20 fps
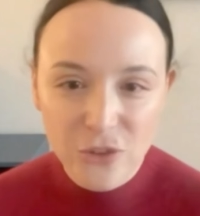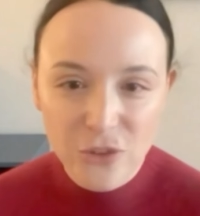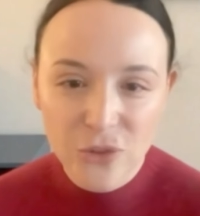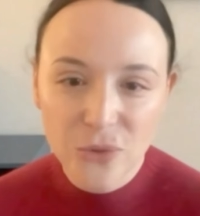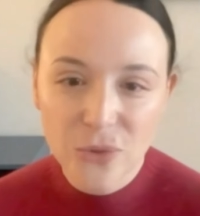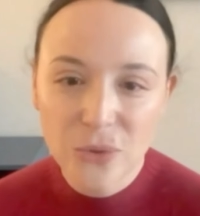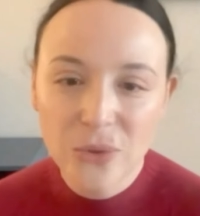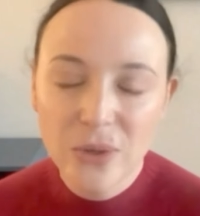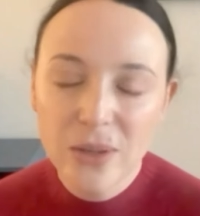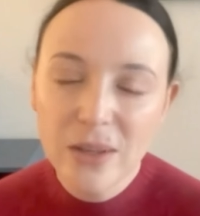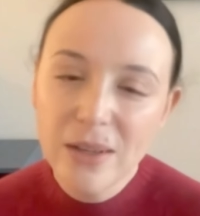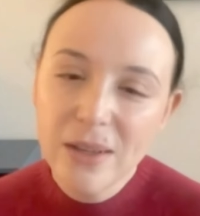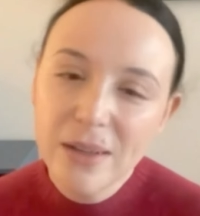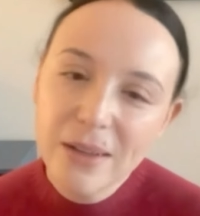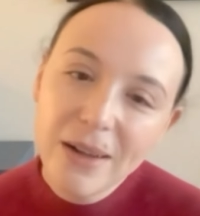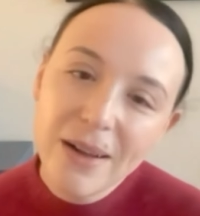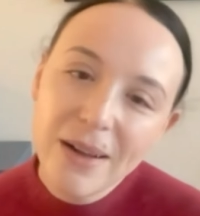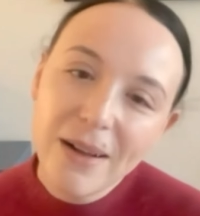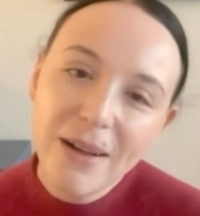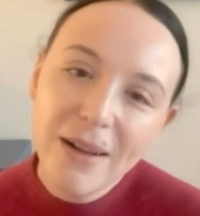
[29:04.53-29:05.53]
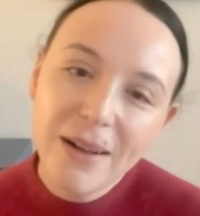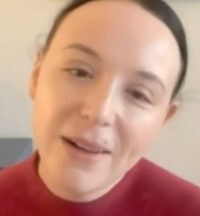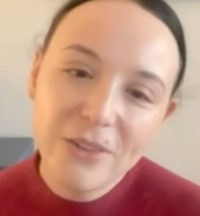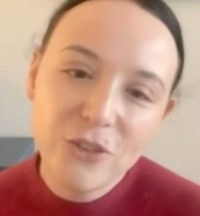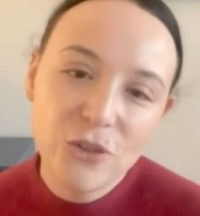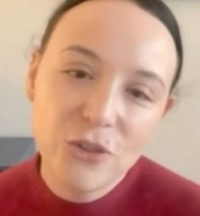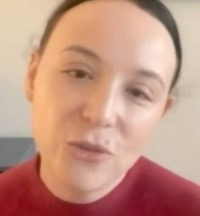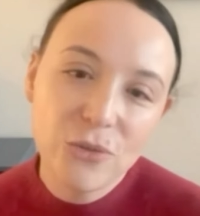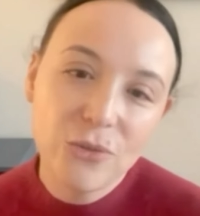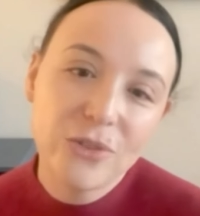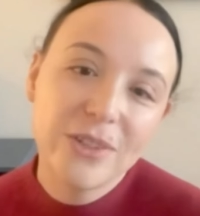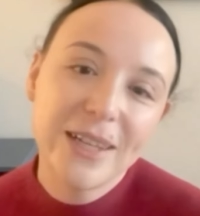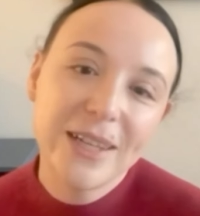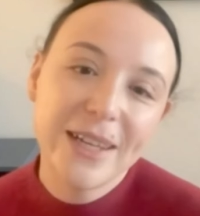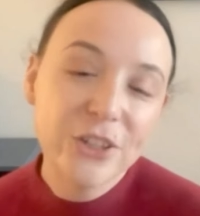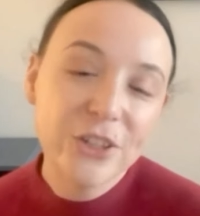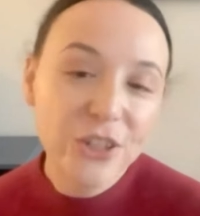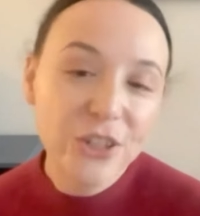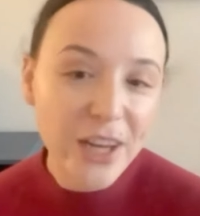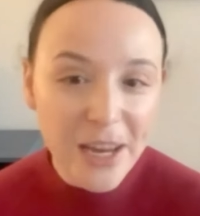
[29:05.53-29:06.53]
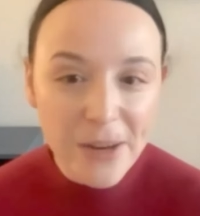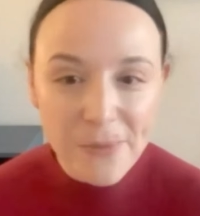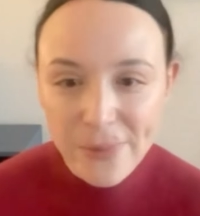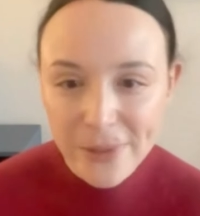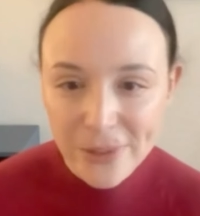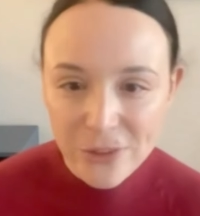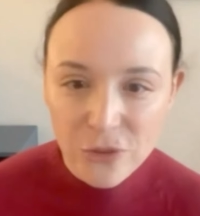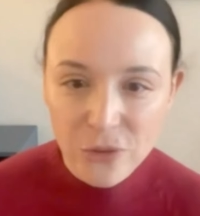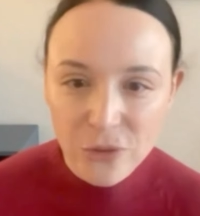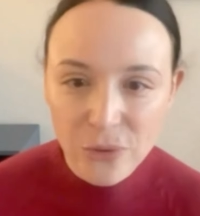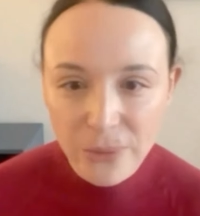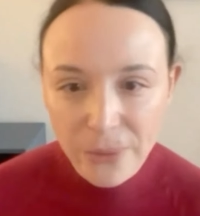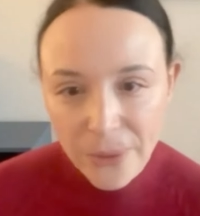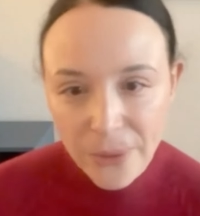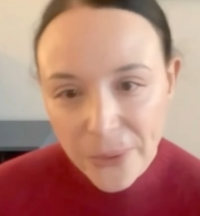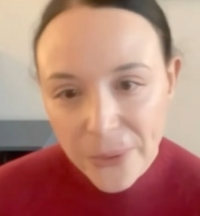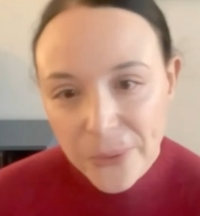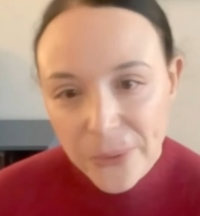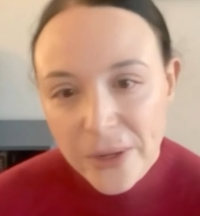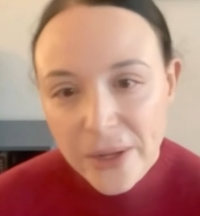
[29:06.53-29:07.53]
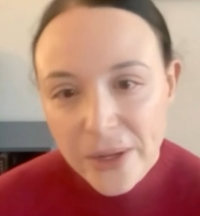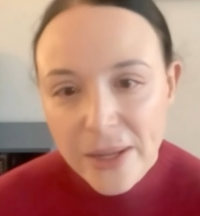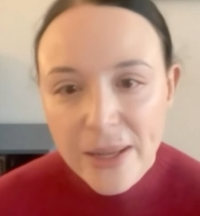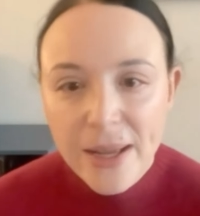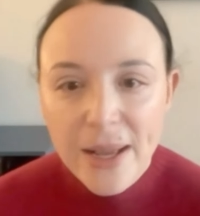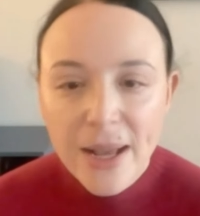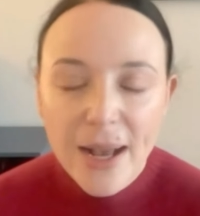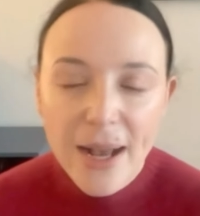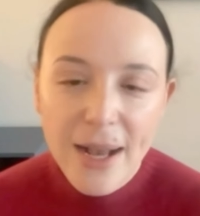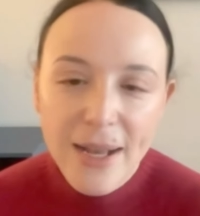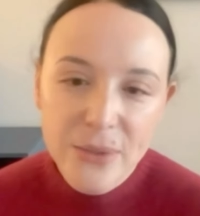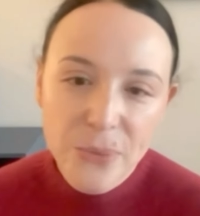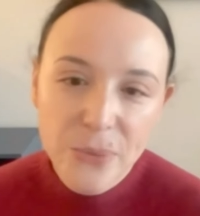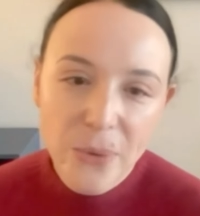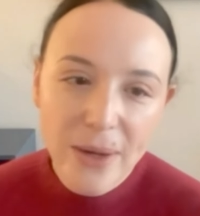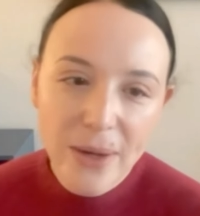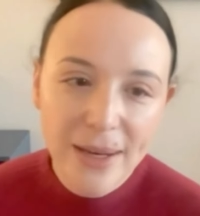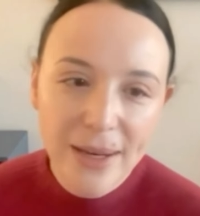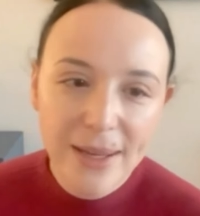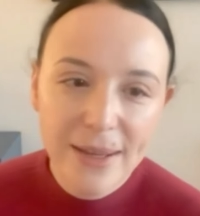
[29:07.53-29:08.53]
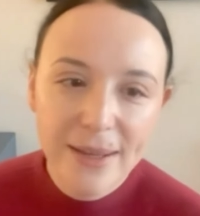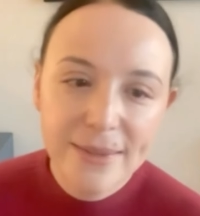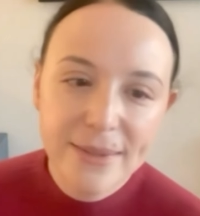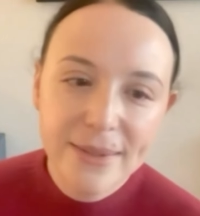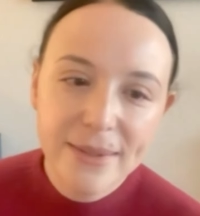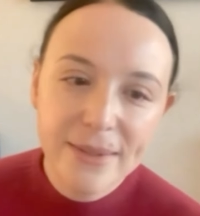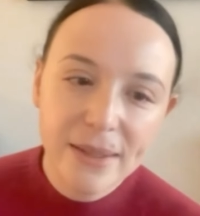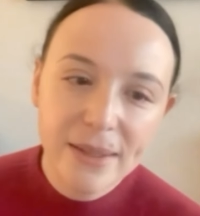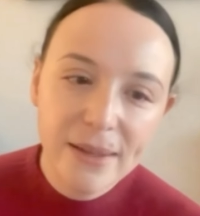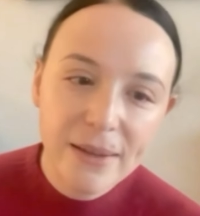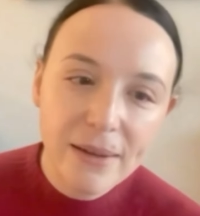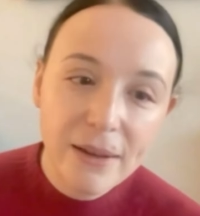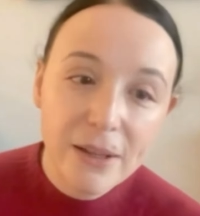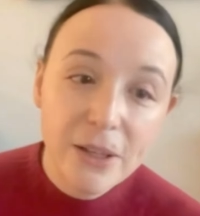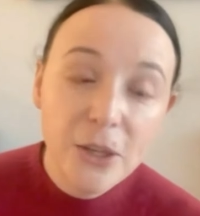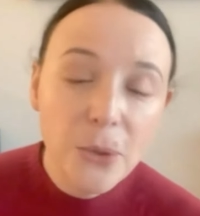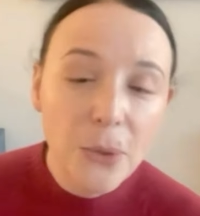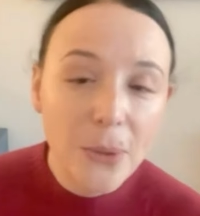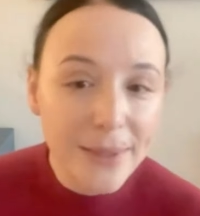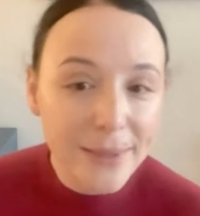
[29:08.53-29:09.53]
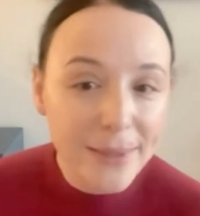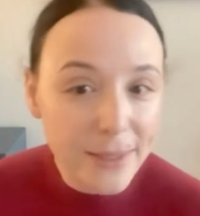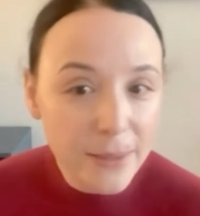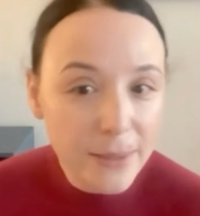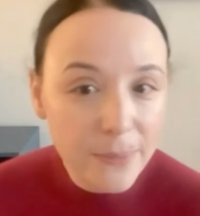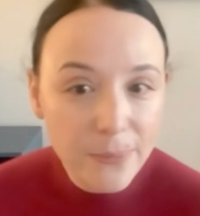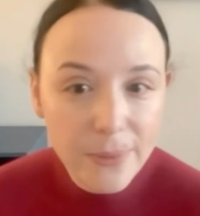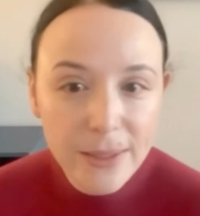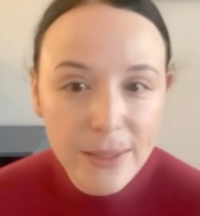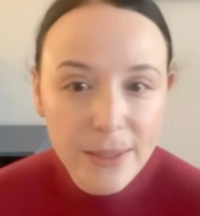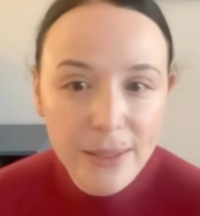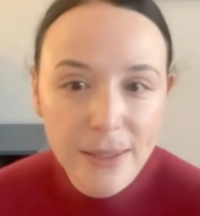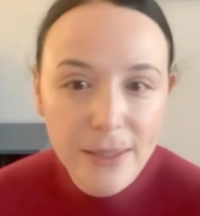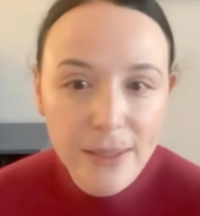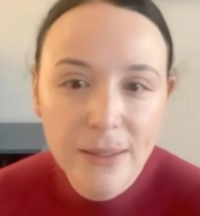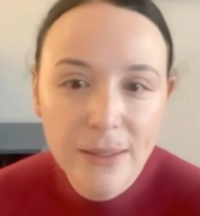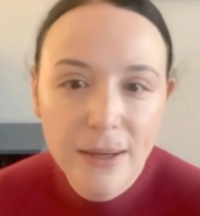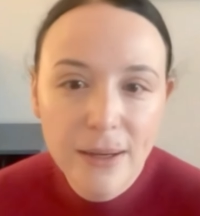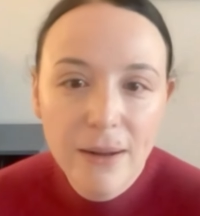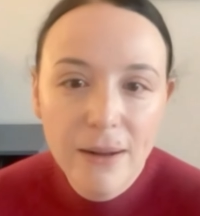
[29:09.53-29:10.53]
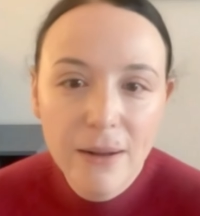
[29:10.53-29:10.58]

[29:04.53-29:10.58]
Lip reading: to take shape and to grow, as well as UNDP